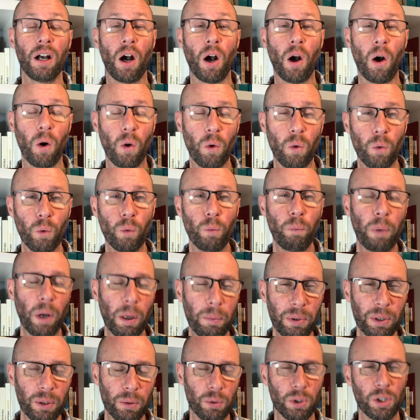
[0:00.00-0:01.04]
whole
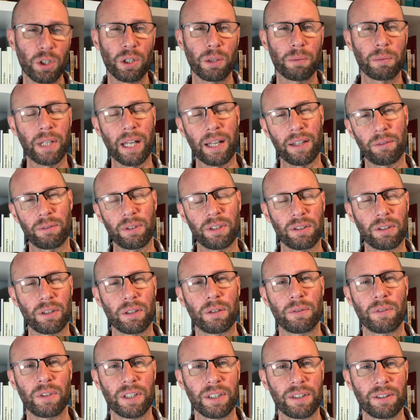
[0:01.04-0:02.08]
public worship gathering side
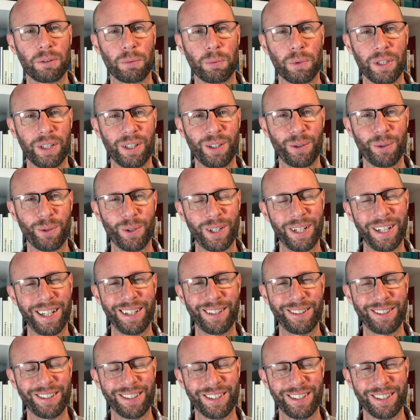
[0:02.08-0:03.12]
of things, we're
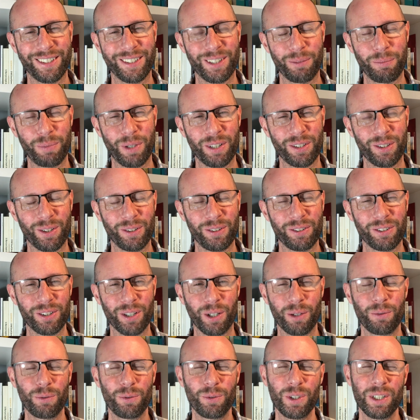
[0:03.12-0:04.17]
allowed to press on.
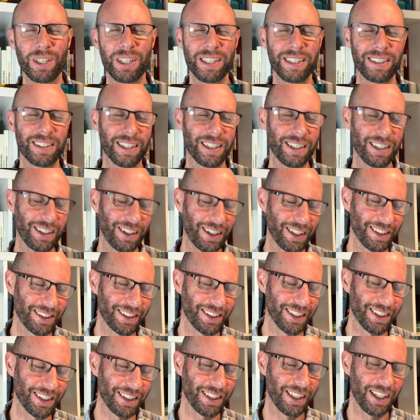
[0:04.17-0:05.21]
So really
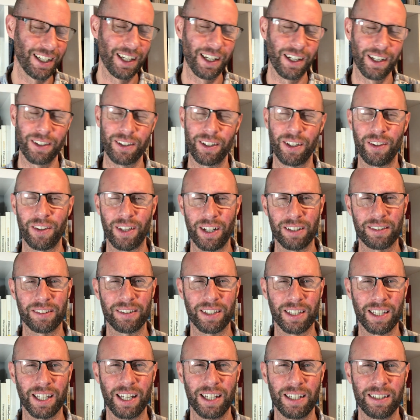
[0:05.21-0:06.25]
delighted that that's
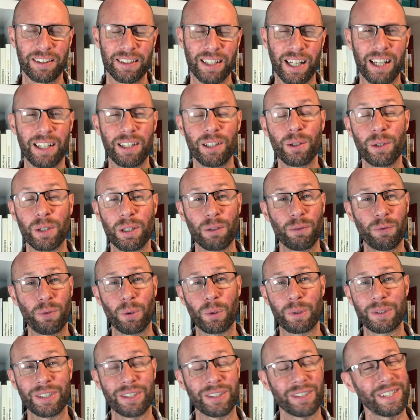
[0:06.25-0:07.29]
the case, and looking
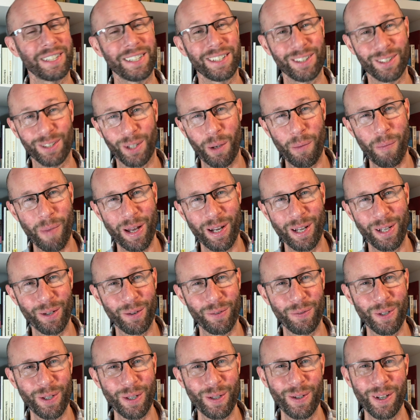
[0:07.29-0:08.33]
forward to seeing so many
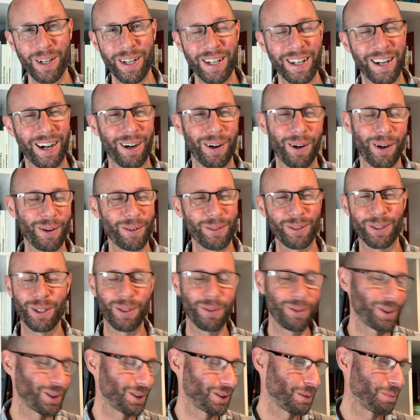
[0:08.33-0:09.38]
of you. It
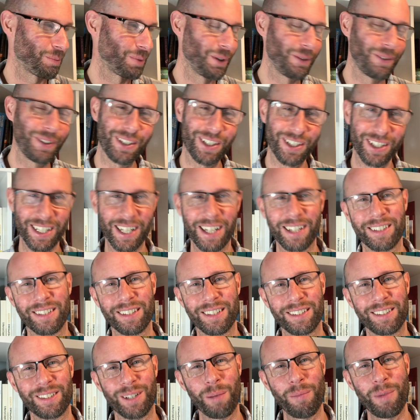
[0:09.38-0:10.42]
was just a privilege to get to
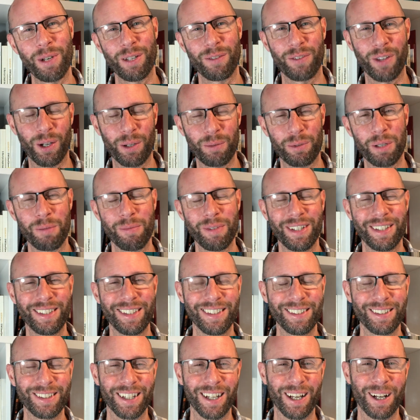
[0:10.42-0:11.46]
so many of the Hope
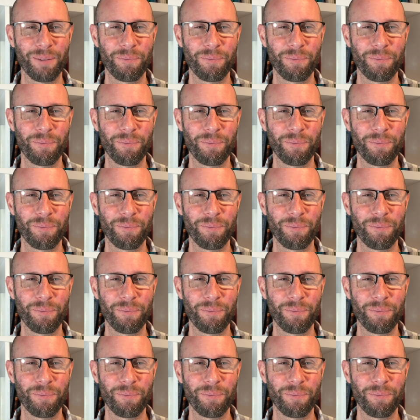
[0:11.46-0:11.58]
Communities